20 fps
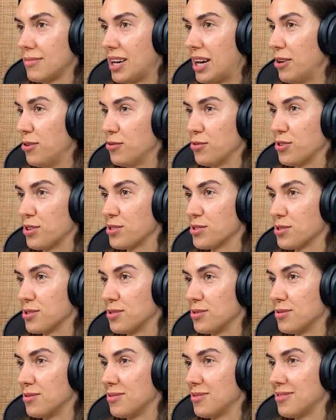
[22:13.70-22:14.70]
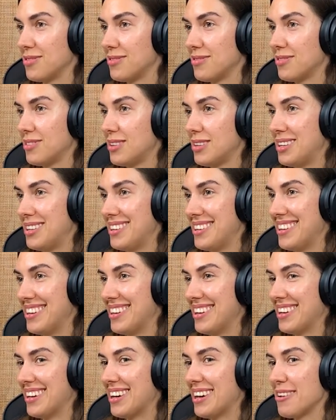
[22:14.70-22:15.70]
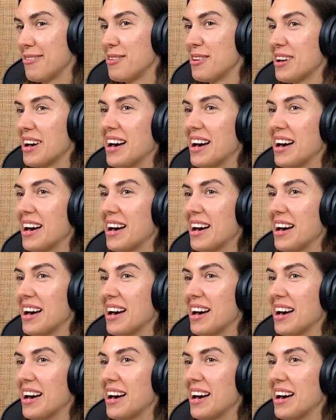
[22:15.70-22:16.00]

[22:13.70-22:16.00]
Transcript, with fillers: I don't think so. I mean,